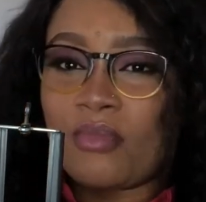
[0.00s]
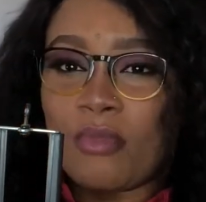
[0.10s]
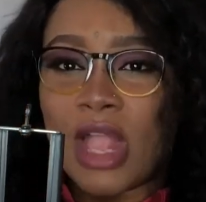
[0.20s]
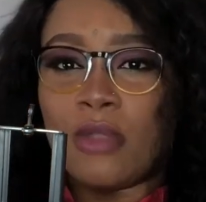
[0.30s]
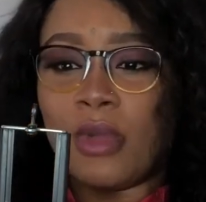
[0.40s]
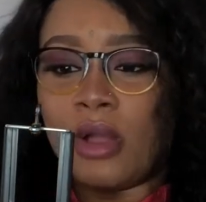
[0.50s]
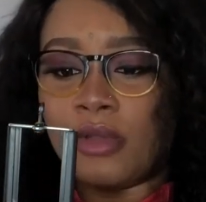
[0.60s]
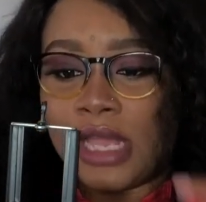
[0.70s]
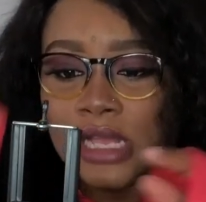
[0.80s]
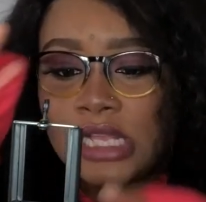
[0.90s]
And well,
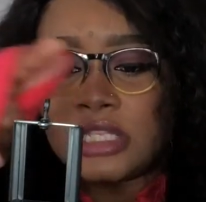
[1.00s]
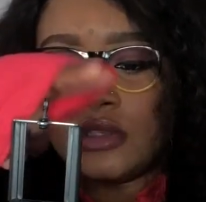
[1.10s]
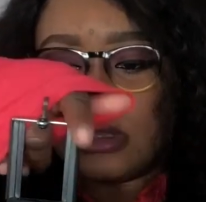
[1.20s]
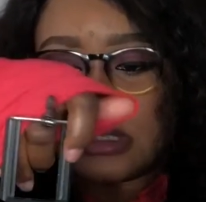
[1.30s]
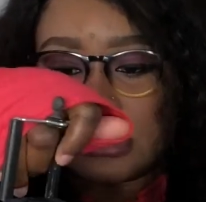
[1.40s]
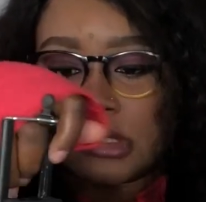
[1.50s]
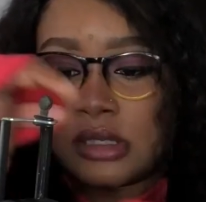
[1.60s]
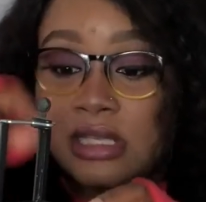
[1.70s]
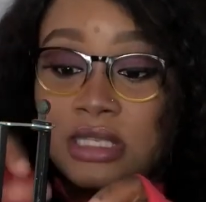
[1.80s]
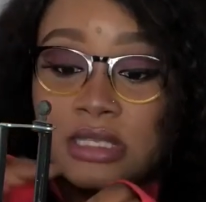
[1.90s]
yeah,
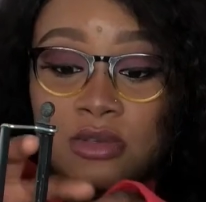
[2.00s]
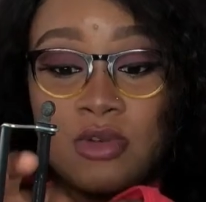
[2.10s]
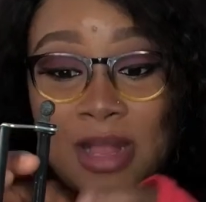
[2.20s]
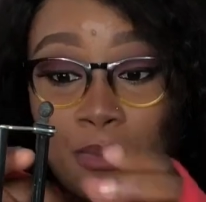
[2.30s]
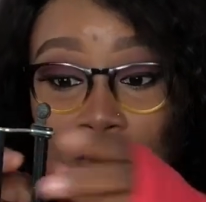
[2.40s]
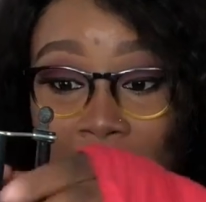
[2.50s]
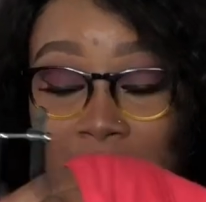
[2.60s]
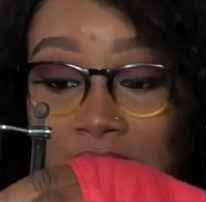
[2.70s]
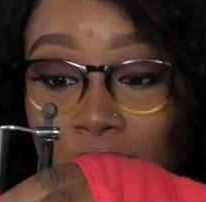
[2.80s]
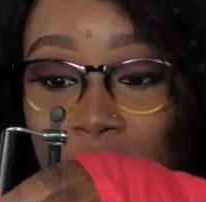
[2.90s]
it's quite
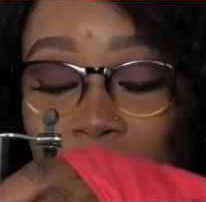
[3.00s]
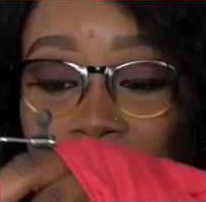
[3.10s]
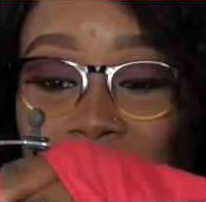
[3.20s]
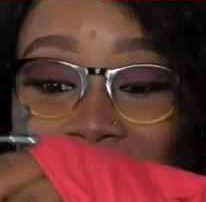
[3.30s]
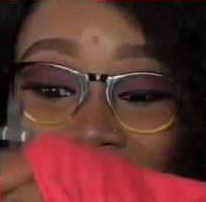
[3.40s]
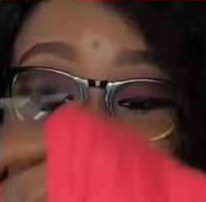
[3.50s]
pricey, but I mean, it's an